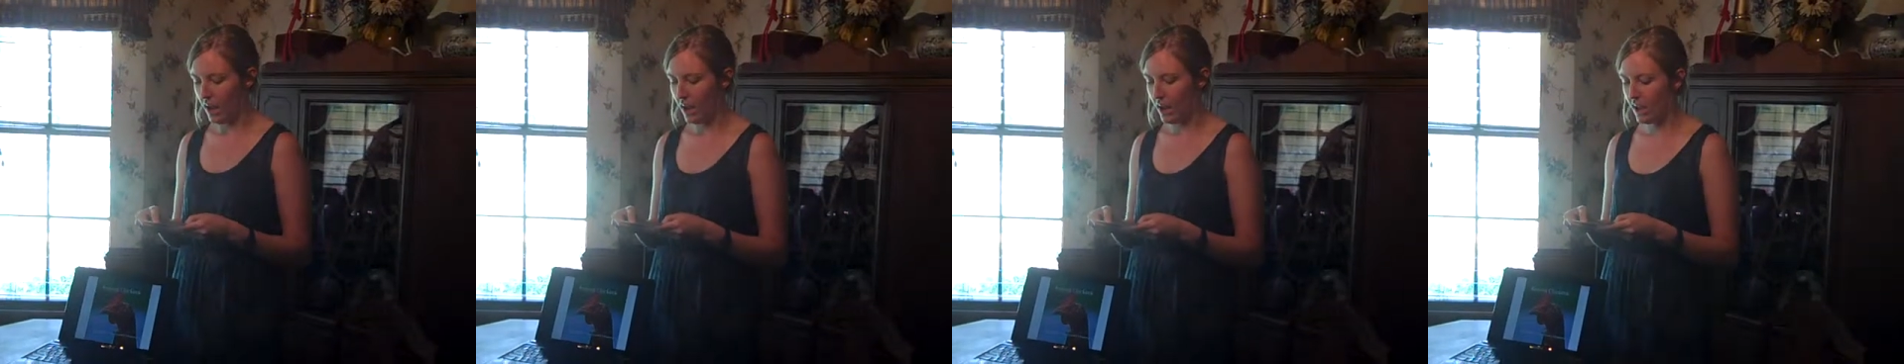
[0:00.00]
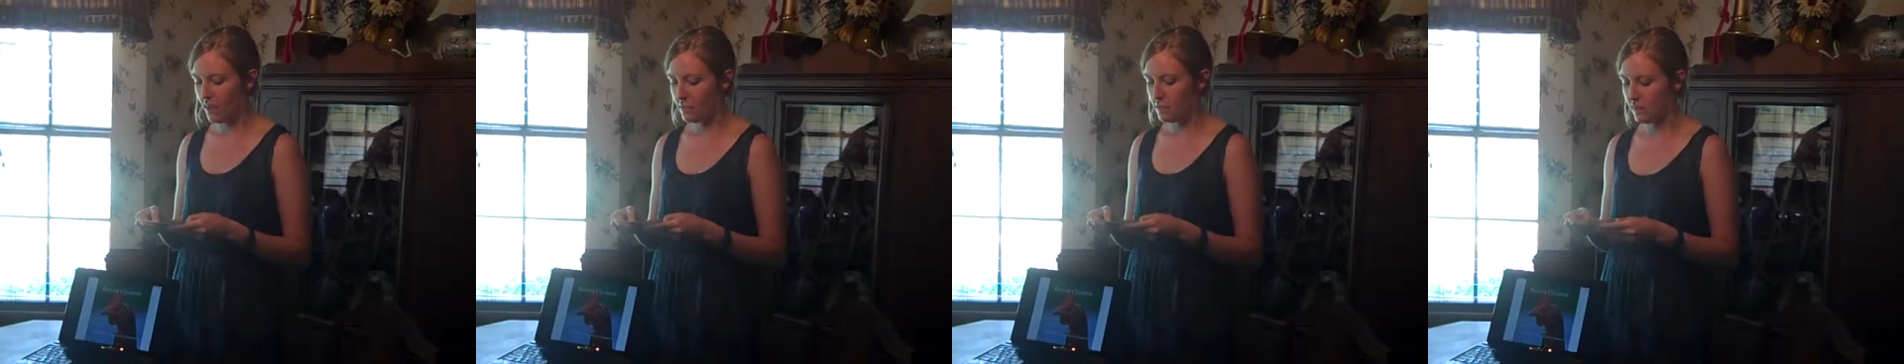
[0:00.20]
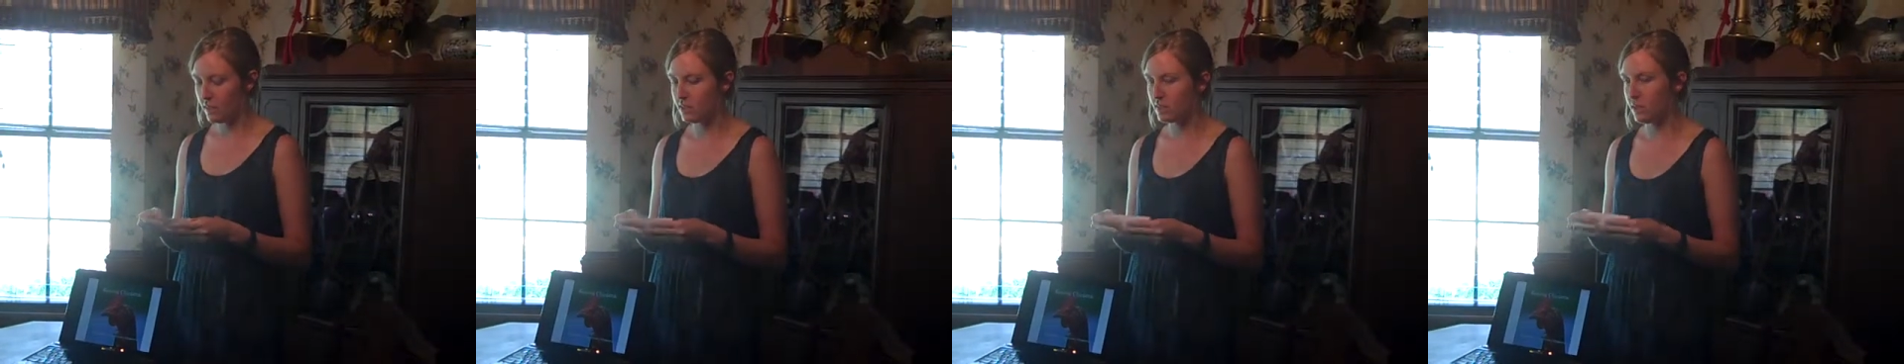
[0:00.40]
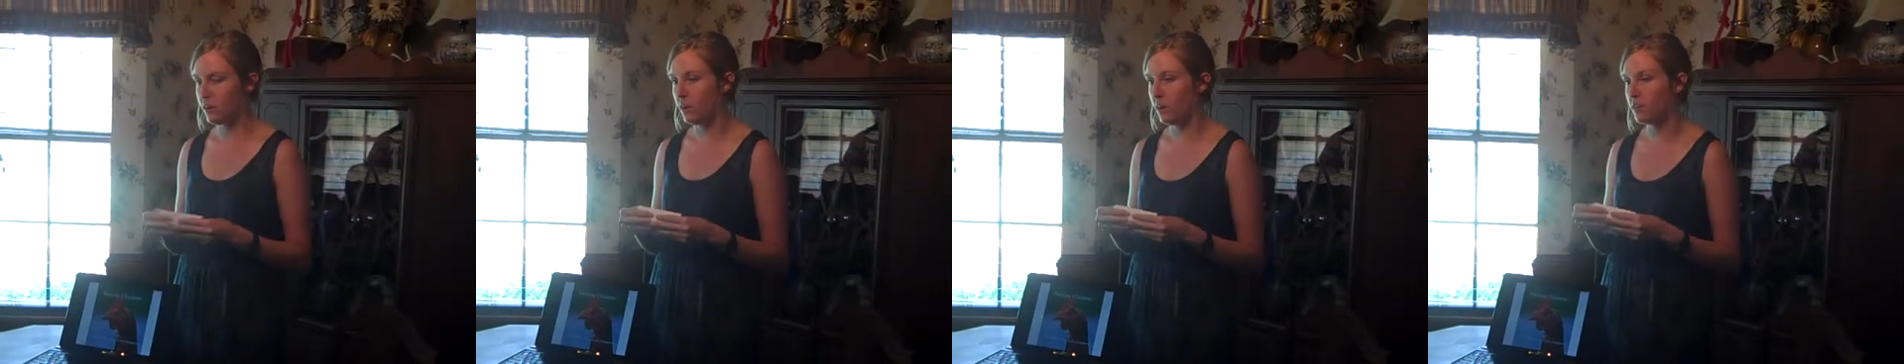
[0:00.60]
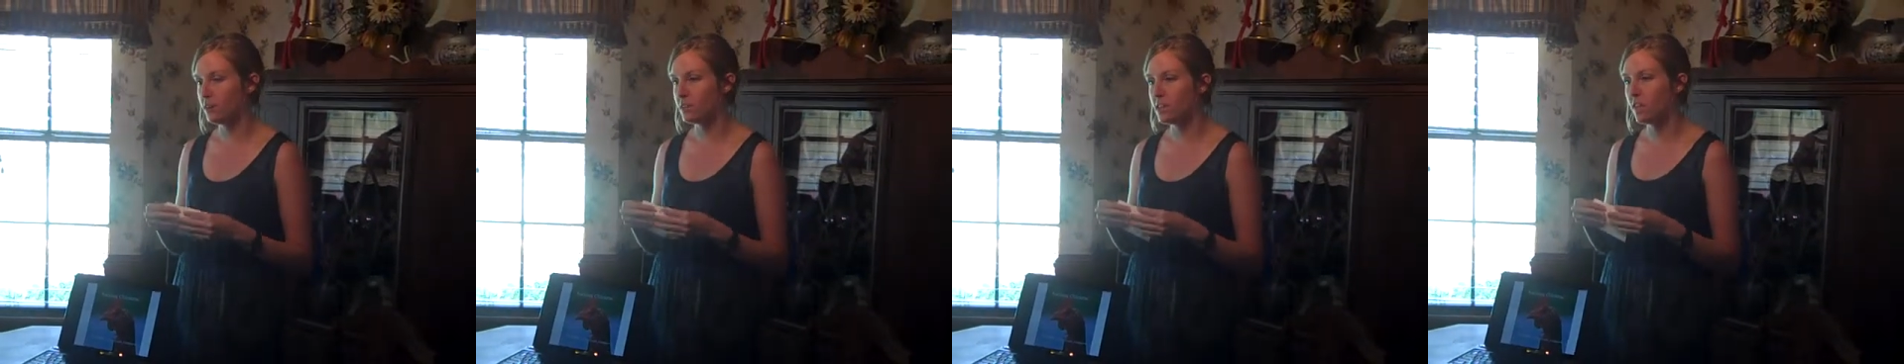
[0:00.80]
I have been a
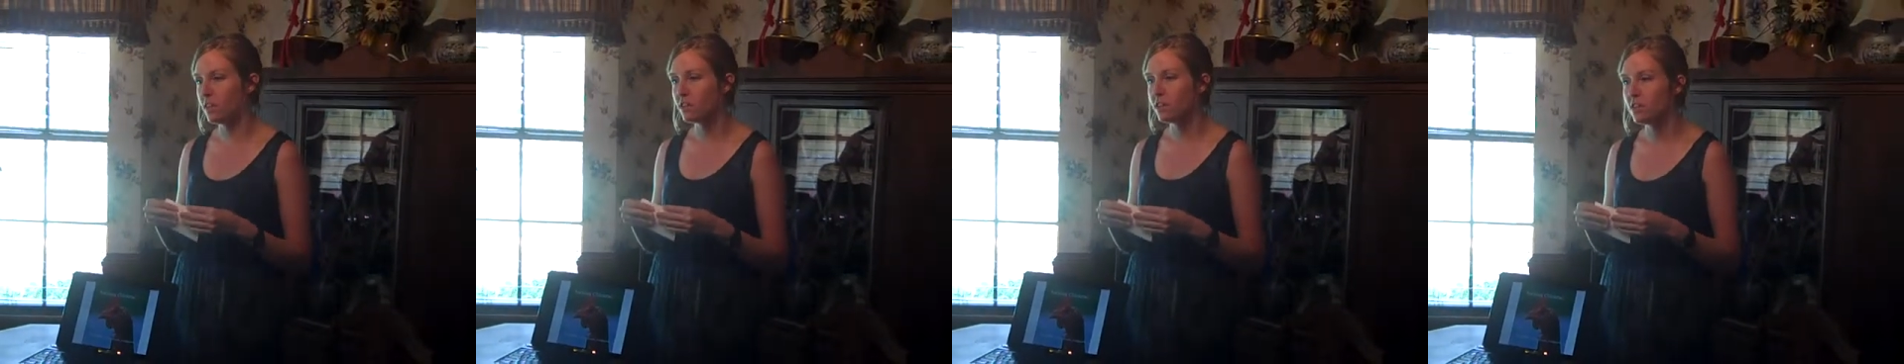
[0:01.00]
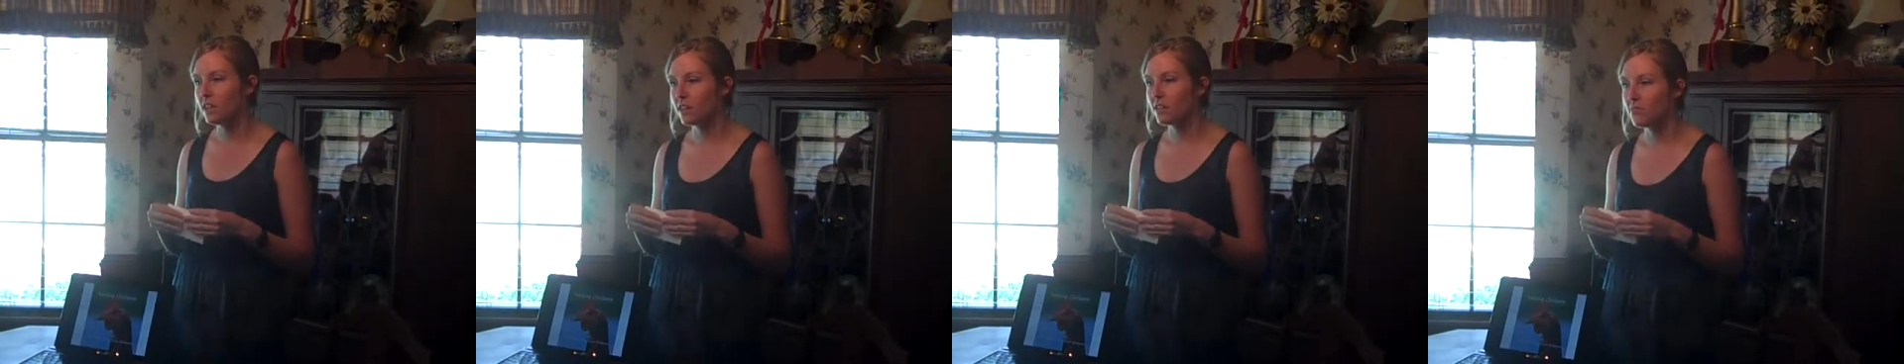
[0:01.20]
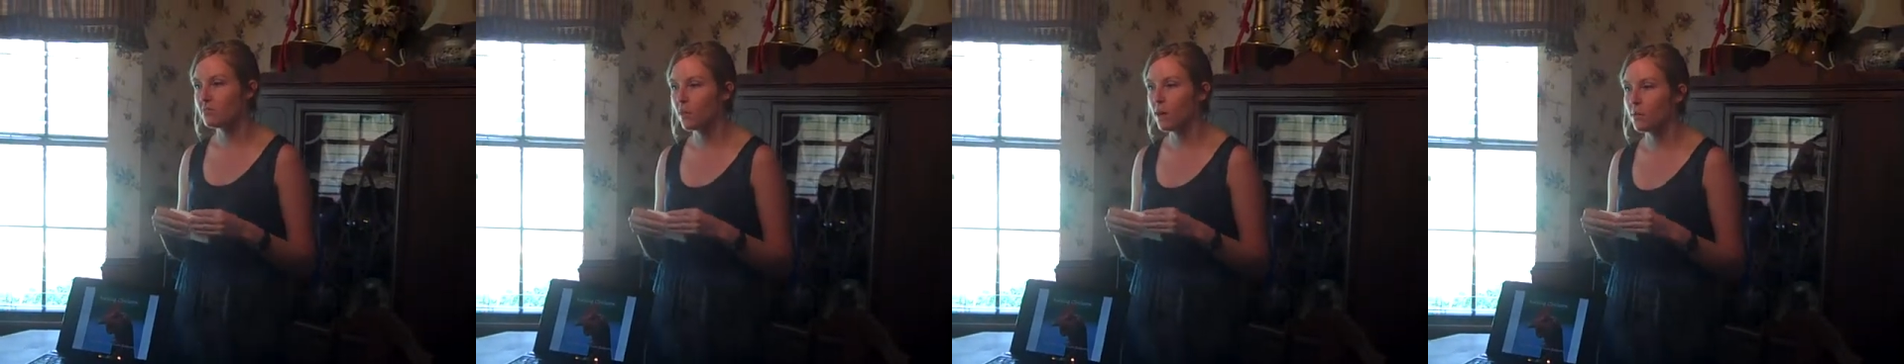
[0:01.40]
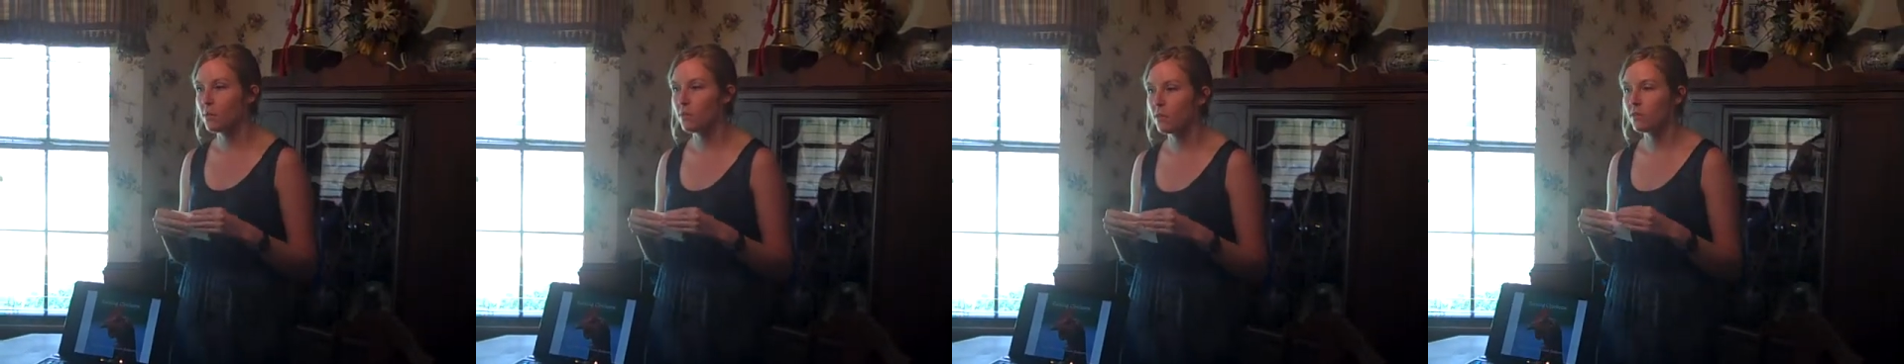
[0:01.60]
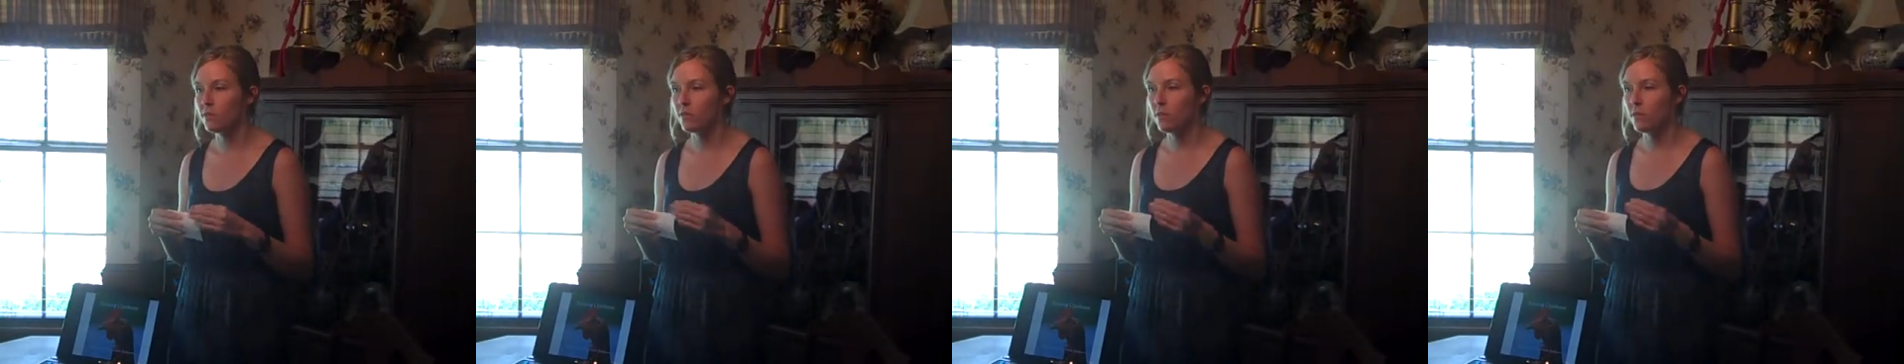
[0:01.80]
small-scale chicken farmer